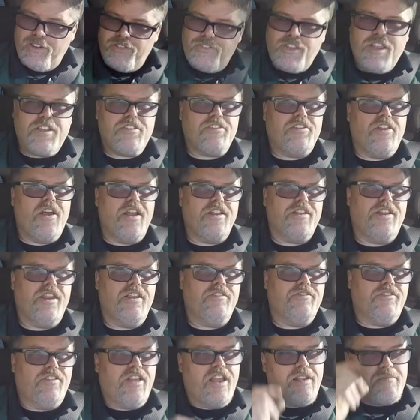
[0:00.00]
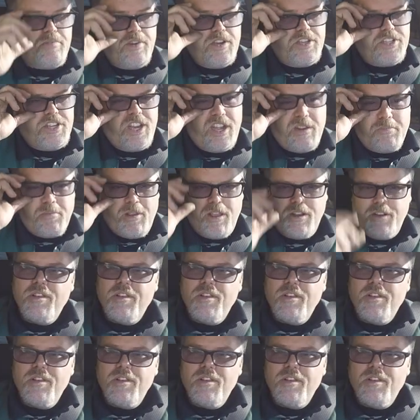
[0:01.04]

Thanks a lot, Dean, for that. Appreciate it, bud.